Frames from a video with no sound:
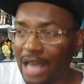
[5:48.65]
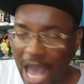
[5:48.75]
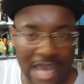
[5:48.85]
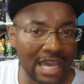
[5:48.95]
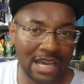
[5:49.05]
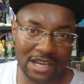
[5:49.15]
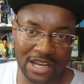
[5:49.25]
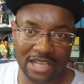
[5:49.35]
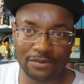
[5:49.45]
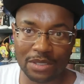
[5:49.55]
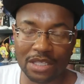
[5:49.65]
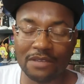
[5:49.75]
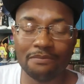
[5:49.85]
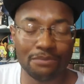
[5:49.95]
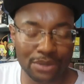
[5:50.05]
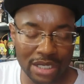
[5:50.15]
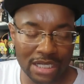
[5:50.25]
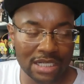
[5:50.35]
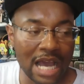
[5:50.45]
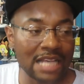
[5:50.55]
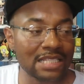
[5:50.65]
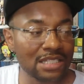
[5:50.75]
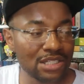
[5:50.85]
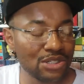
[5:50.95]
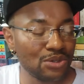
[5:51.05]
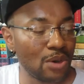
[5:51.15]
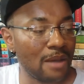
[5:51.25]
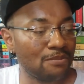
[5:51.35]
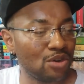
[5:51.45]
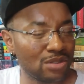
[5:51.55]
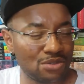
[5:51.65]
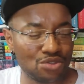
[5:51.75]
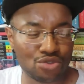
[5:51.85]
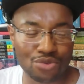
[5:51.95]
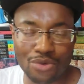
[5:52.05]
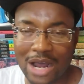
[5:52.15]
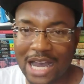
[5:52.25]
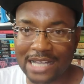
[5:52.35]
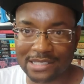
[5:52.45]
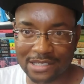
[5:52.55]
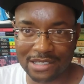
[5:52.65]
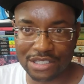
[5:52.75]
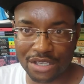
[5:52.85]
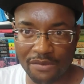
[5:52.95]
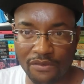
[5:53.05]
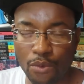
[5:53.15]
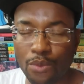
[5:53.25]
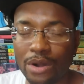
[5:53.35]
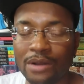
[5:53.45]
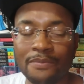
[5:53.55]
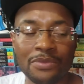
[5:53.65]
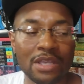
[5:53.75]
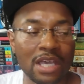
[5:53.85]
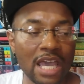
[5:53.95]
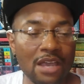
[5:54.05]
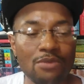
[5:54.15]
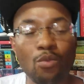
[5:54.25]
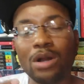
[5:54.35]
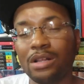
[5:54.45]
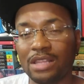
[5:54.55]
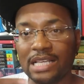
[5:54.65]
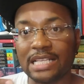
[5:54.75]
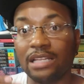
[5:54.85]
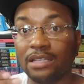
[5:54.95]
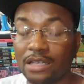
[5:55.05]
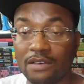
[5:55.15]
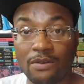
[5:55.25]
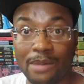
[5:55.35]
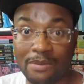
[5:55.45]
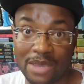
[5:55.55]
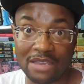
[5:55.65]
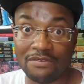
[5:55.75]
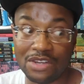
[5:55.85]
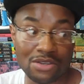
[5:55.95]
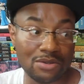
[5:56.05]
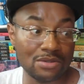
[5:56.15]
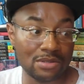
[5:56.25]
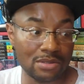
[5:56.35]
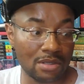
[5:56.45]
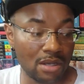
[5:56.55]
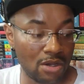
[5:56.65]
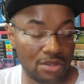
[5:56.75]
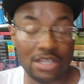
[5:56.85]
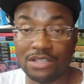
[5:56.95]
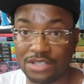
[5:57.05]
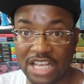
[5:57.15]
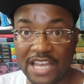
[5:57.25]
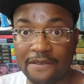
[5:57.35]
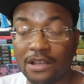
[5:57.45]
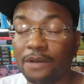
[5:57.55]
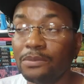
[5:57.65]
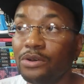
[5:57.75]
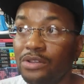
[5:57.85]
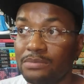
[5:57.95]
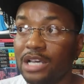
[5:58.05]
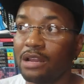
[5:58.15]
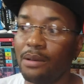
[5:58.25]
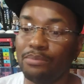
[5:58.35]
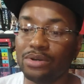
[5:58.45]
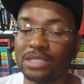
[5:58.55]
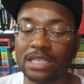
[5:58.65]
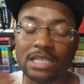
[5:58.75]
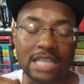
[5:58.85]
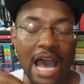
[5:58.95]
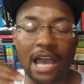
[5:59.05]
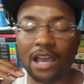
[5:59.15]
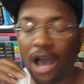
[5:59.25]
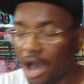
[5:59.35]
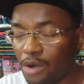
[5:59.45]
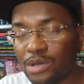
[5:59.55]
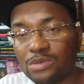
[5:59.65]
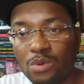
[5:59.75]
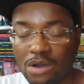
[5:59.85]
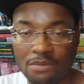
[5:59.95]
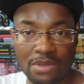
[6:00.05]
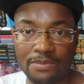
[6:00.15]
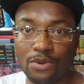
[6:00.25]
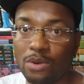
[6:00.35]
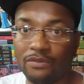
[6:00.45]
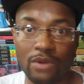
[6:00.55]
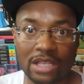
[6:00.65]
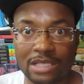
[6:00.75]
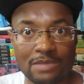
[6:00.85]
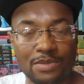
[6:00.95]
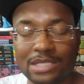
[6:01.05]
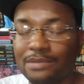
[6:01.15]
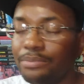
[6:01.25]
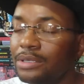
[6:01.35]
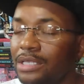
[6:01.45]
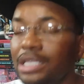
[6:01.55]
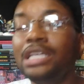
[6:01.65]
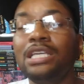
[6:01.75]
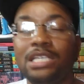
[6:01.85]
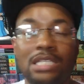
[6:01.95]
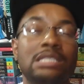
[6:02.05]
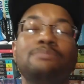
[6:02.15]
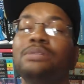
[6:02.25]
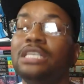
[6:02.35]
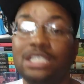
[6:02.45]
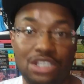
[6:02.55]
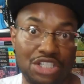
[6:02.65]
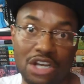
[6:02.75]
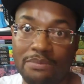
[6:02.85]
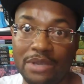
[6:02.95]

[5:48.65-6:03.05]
i can't connect with it but i still am going to try to continue forward and one of the things i love about making videos on the internet and uploading them talking about books is i always welcome people who have read these books to please please share